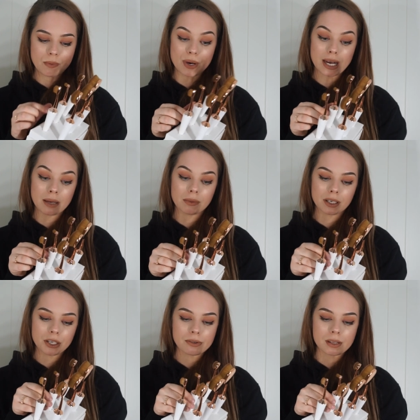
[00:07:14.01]
But I'm
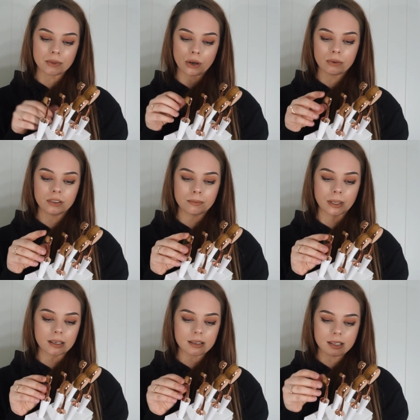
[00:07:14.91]
gonna use them though
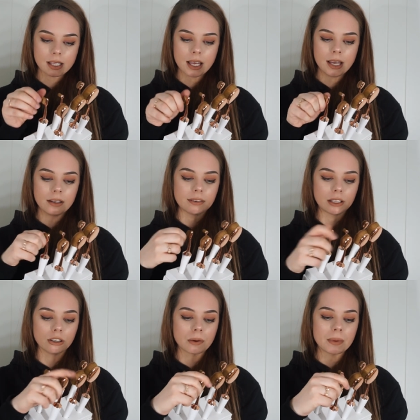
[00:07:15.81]
because they
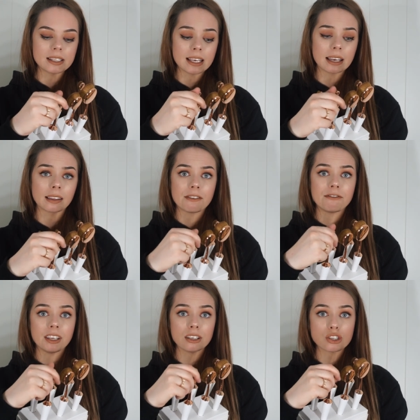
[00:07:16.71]
look amazing and they
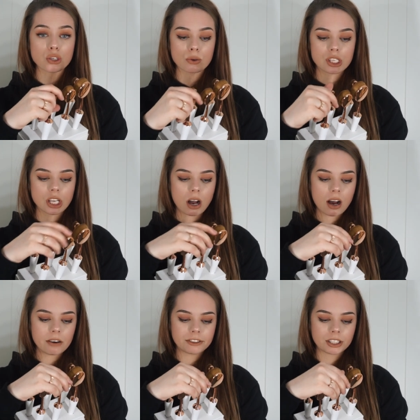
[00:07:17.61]
feel so
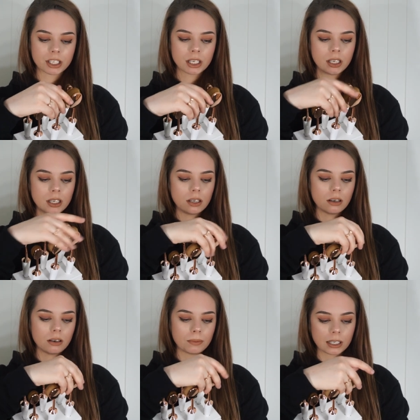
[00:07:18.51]
soft.
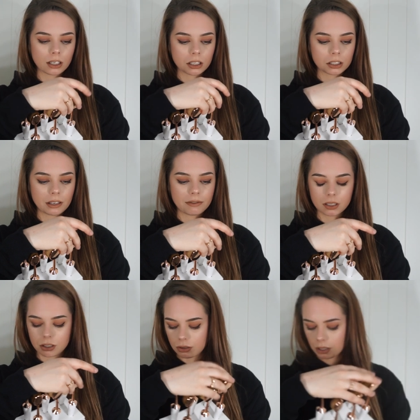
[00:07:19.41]
Oh my gosh, they feel so